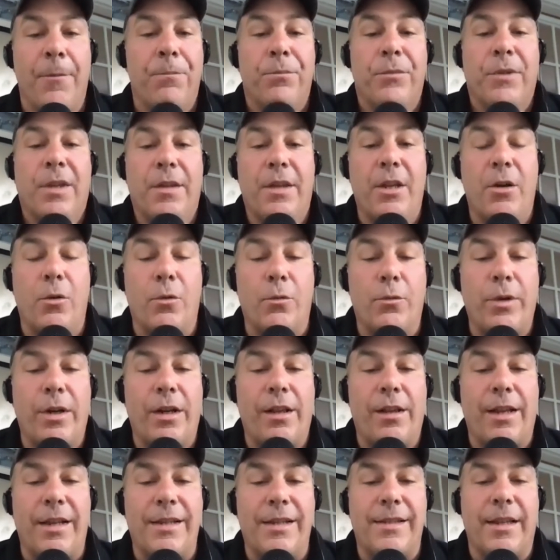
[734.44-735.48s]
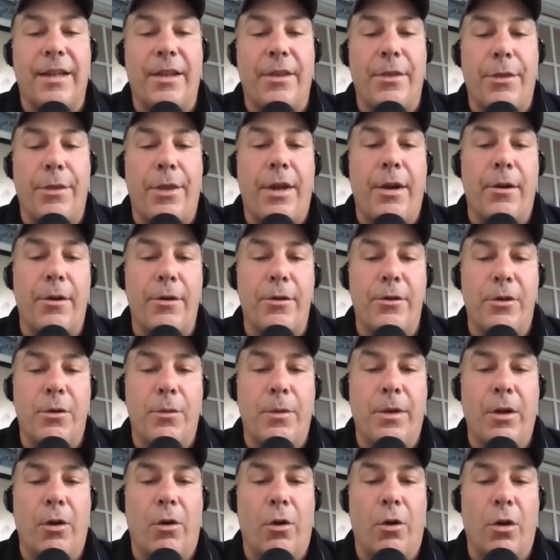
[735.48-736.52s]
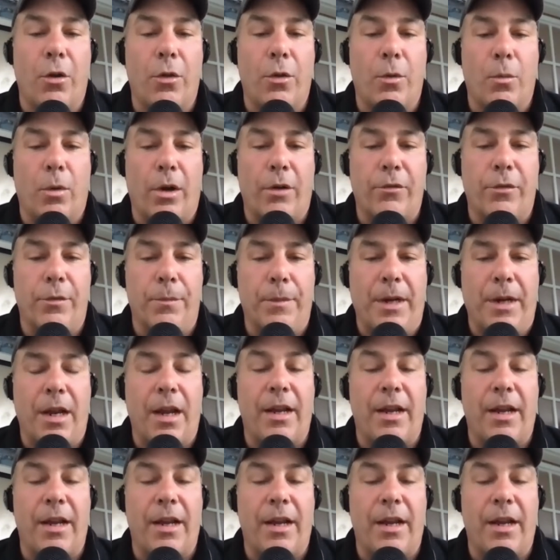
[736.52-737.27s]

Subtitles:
They don't realize that they're doing all the work for me.